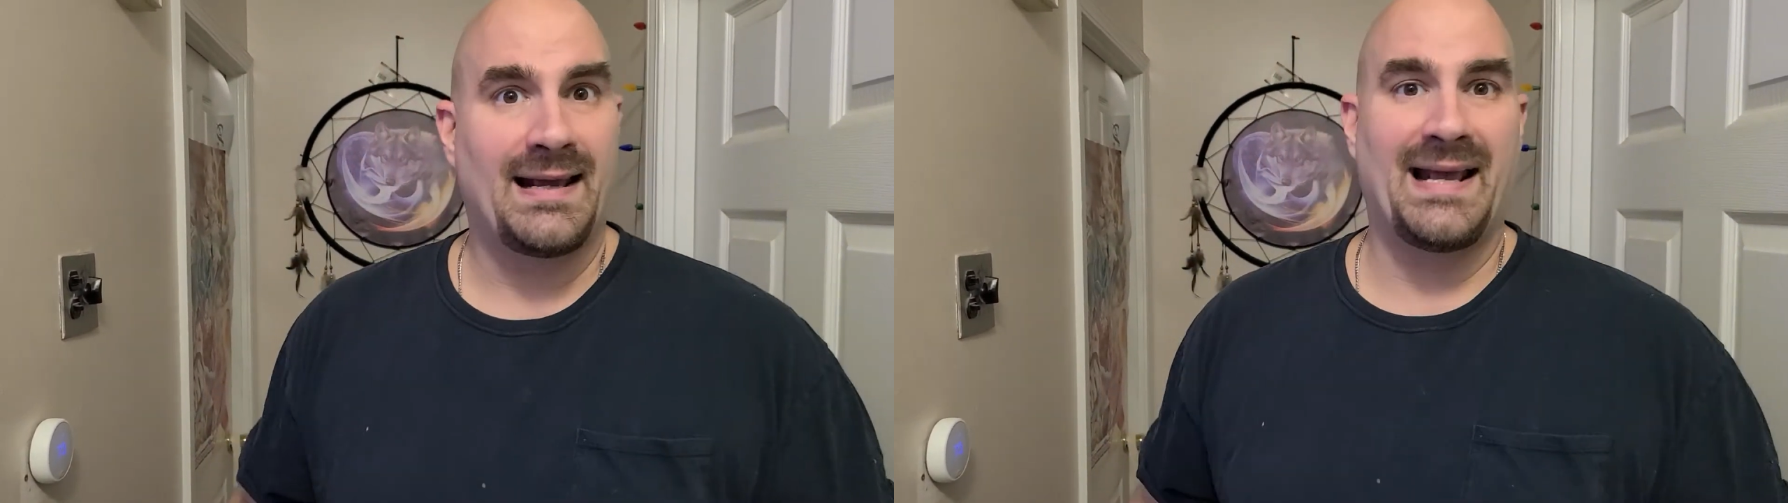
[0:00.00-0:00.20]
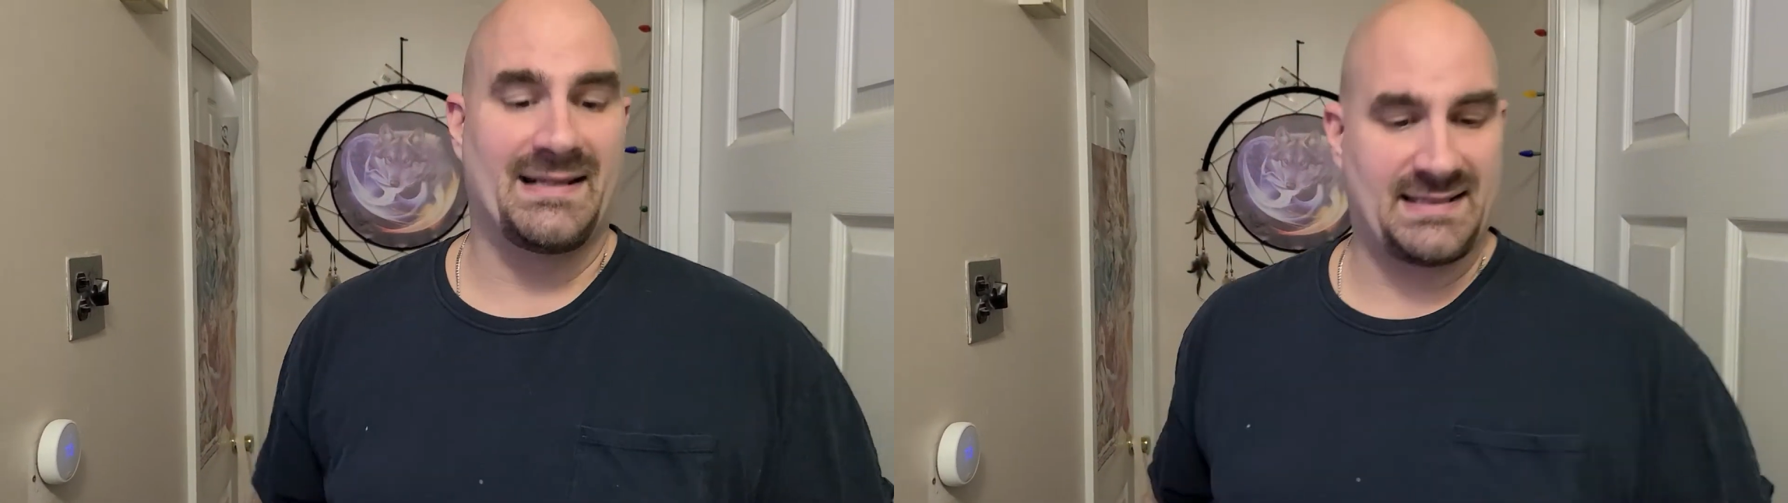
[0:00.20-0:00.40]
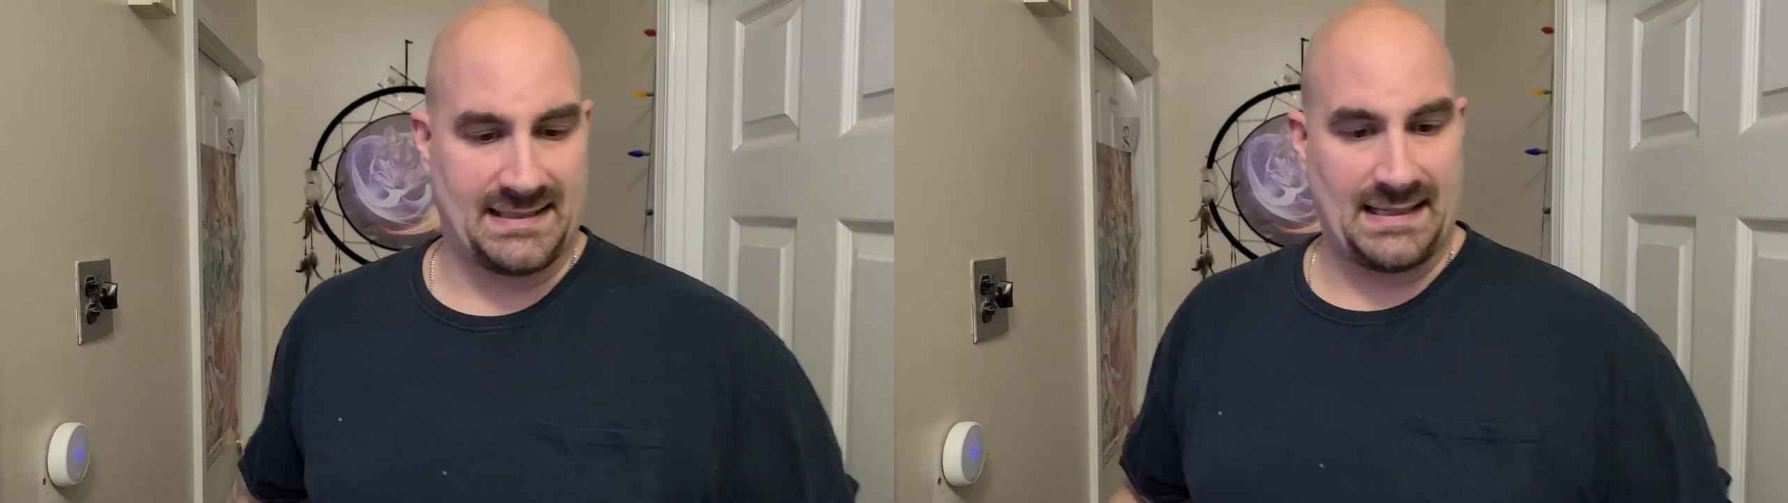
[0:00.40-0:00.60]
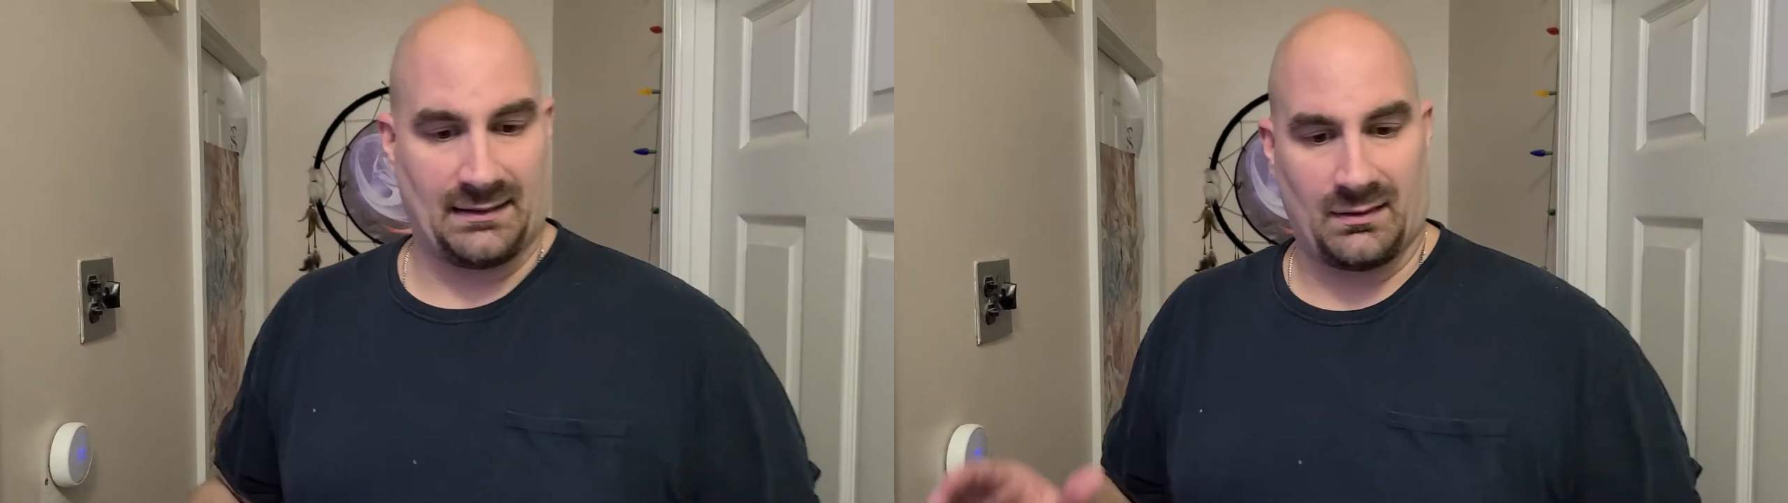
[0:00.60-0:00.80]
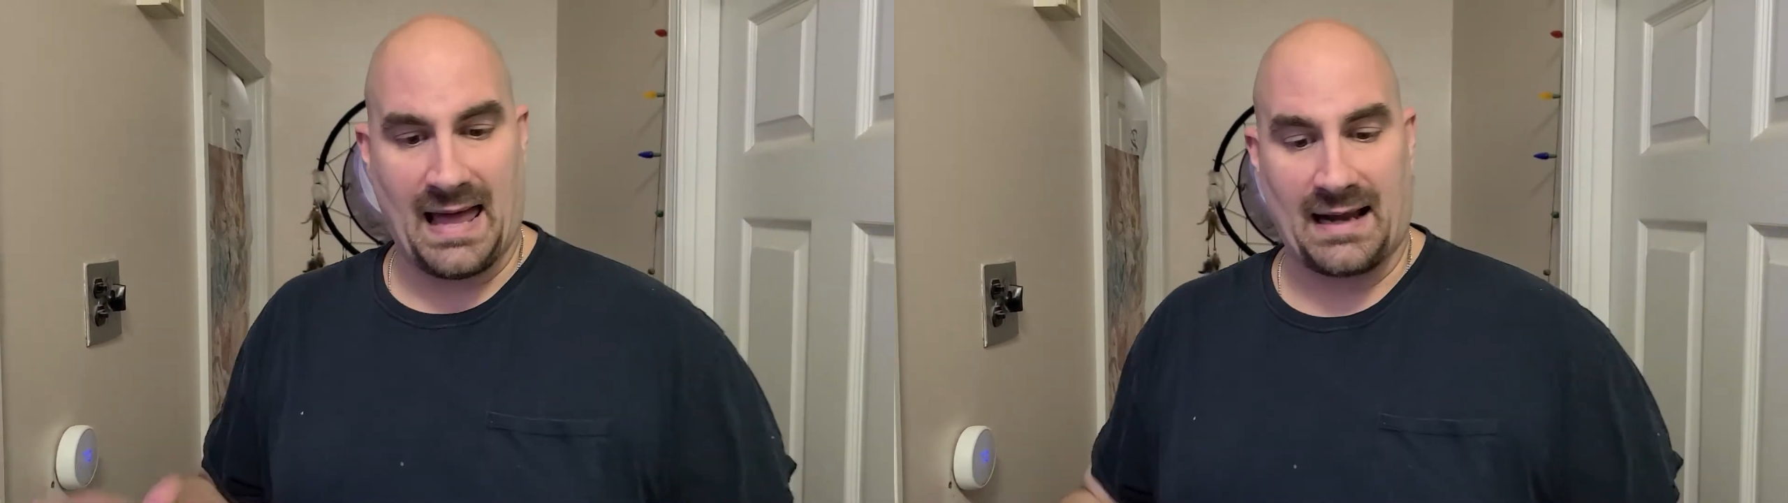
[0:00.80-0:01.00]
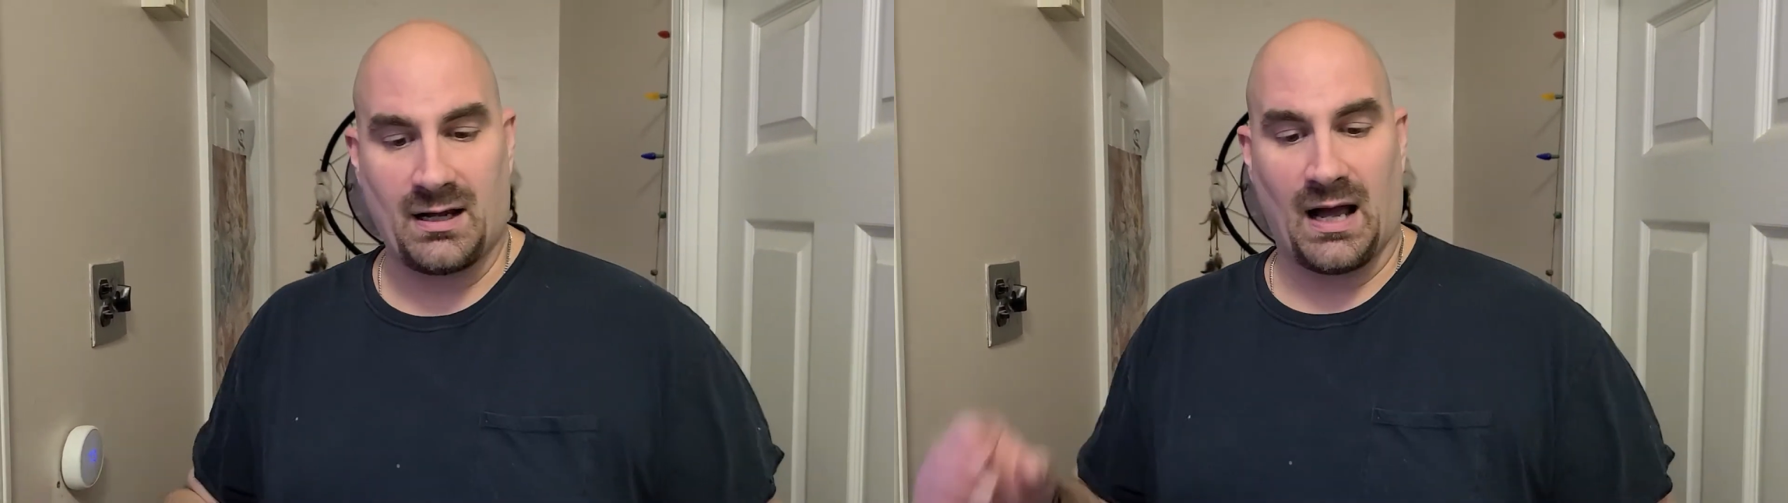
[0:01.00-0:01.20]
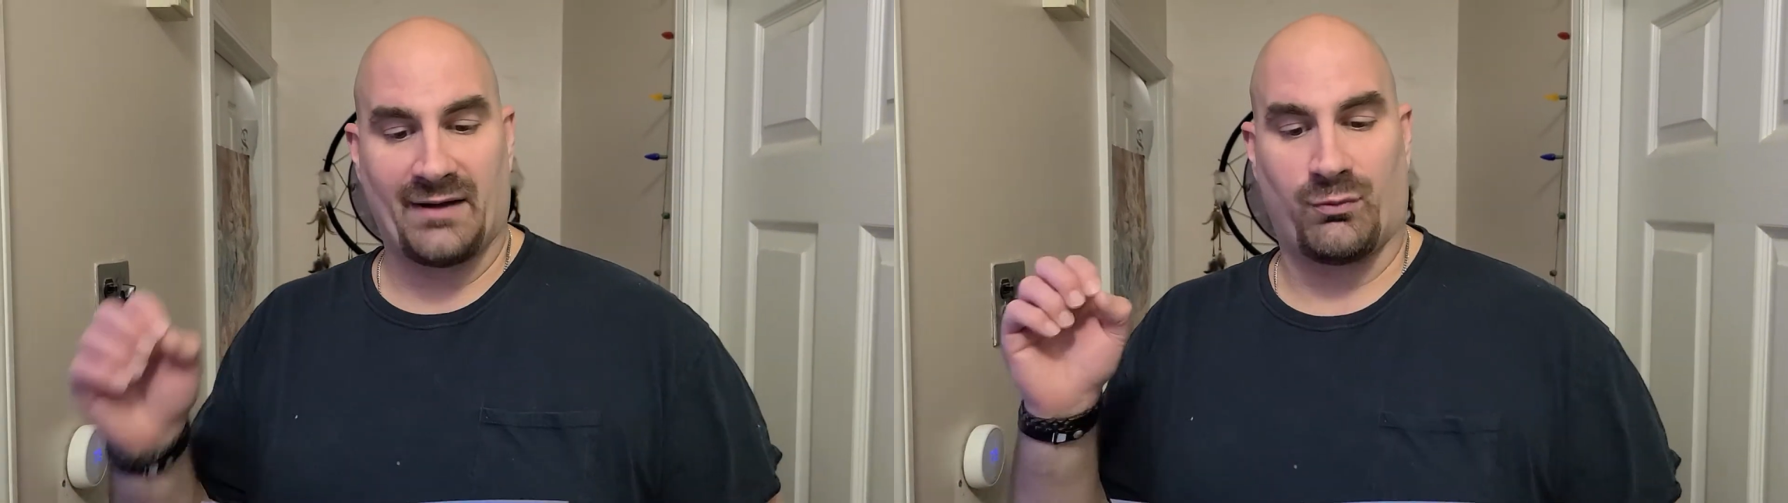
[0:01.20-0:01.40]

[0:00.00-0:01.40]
is the lack of